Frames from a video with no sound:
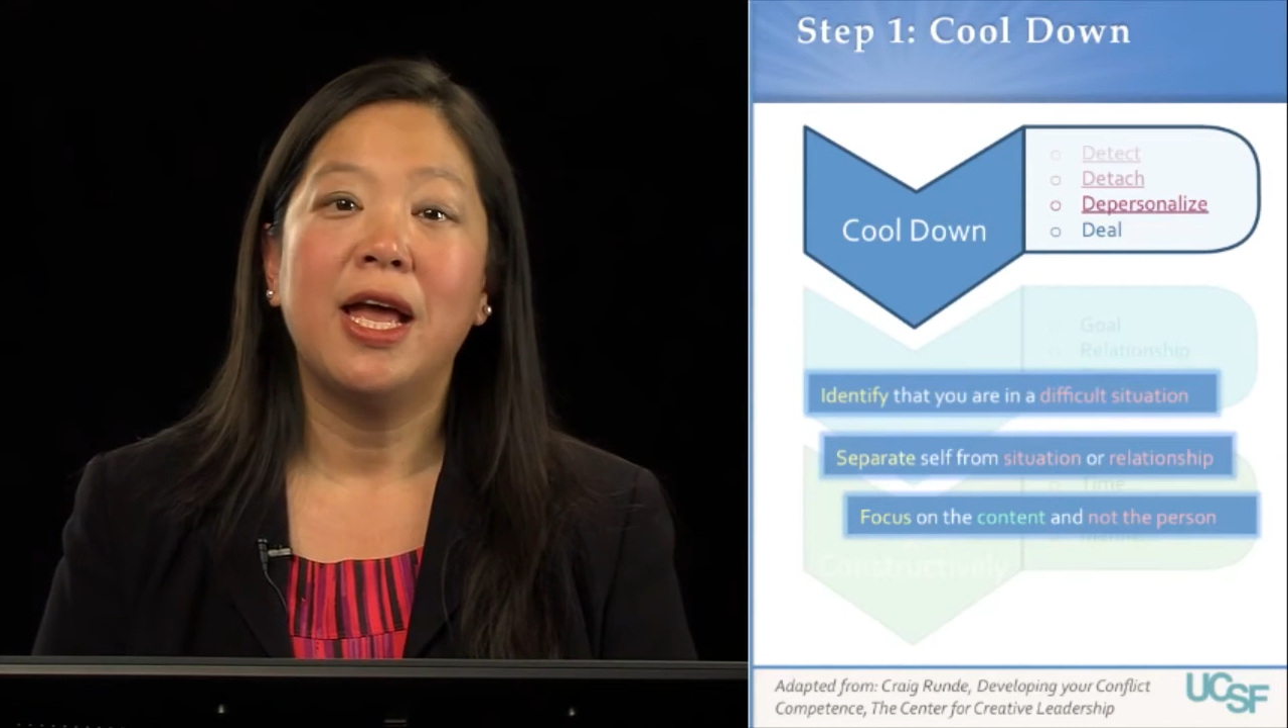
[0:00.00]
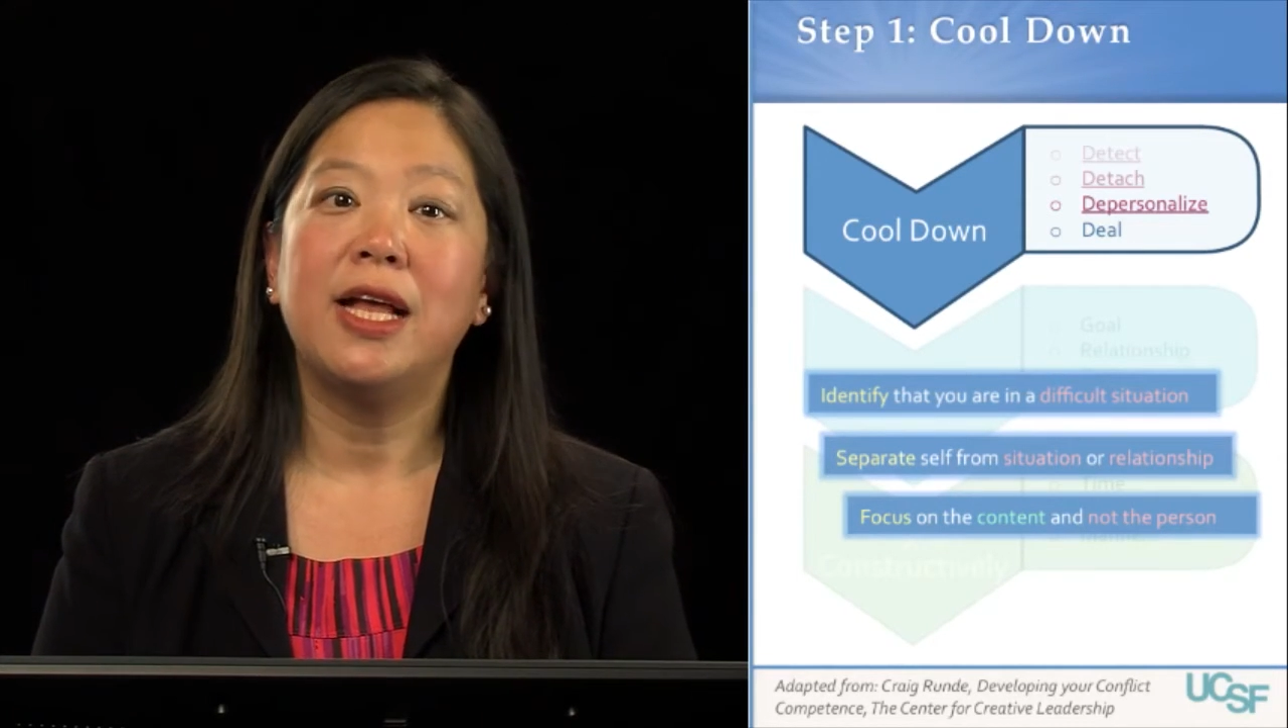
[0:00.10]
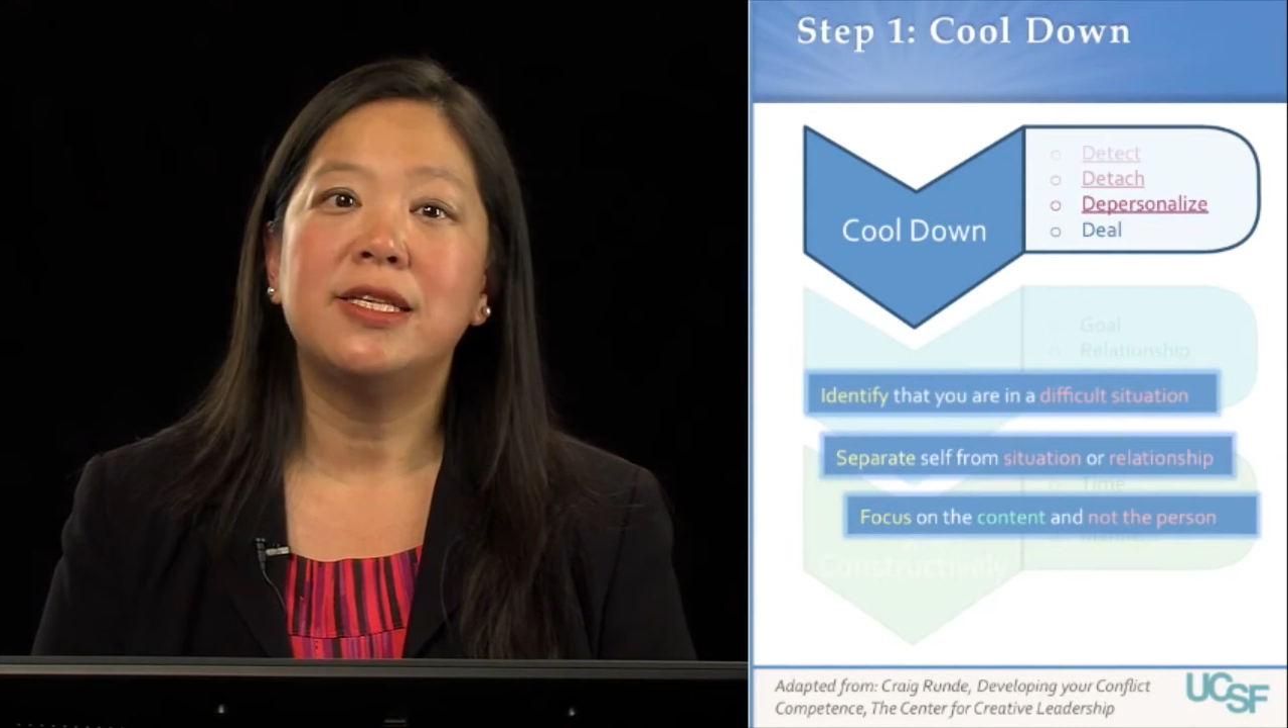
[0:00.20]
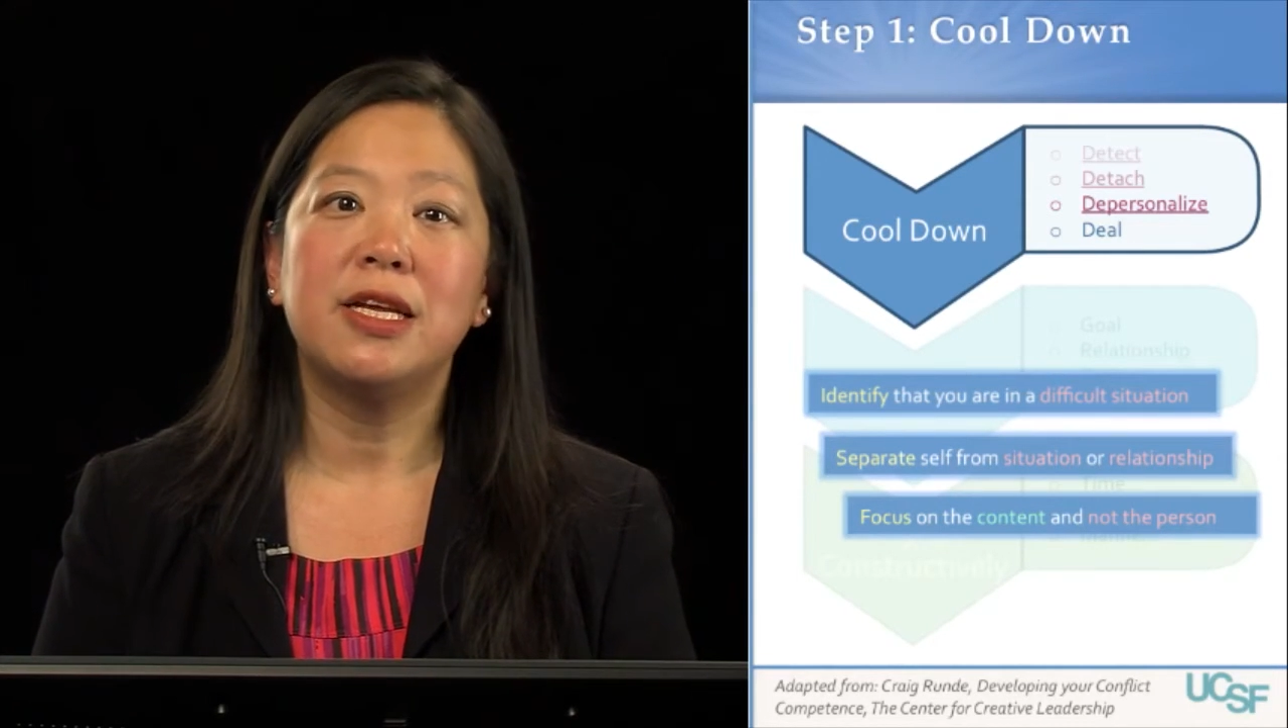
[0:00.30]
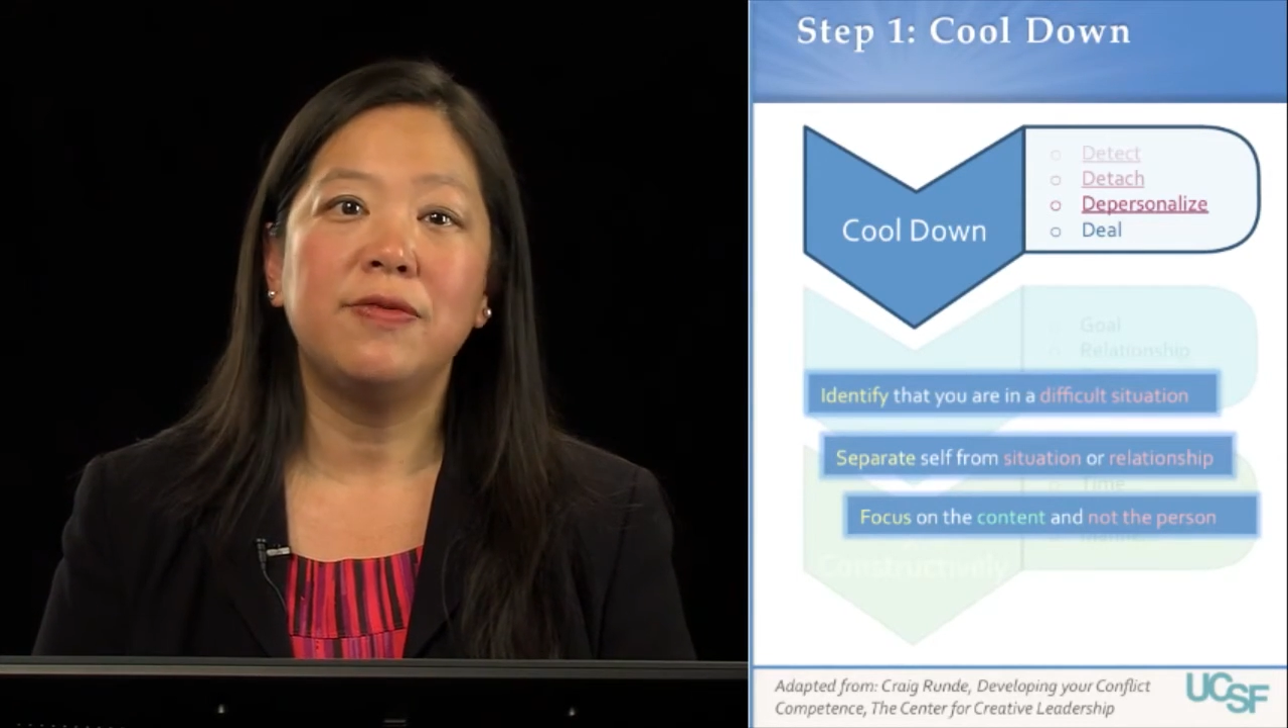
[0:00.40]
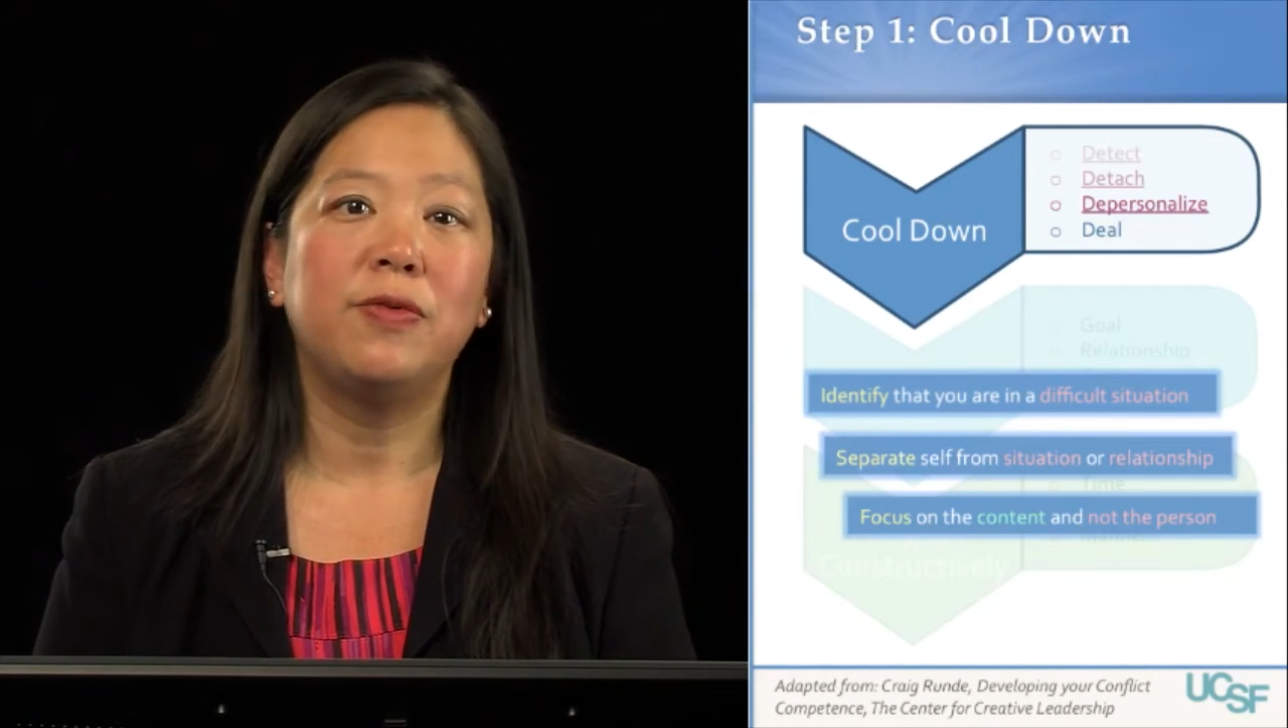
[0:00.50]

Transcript: instead of